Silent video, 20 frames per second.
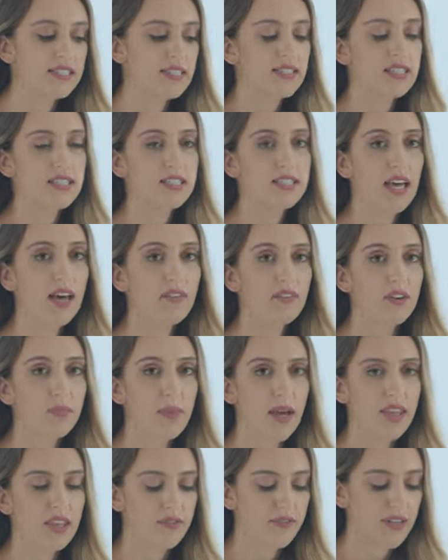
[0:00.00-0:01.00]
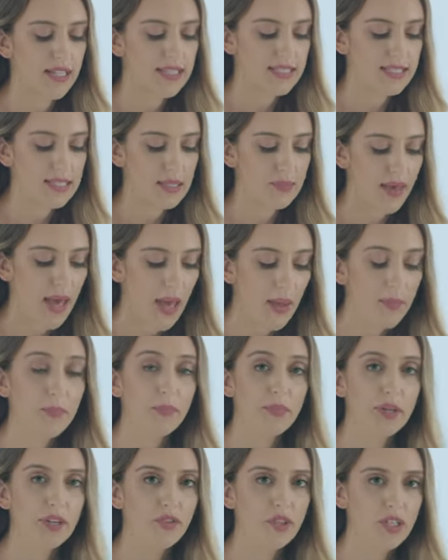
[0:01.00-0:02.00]
since it's covered by the front seat pad,
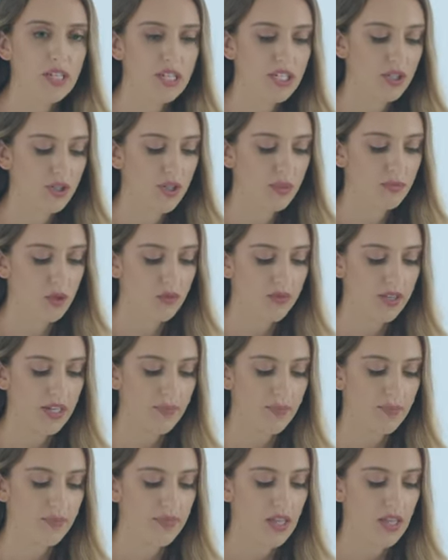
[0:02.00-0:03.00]
but if you need to remove it,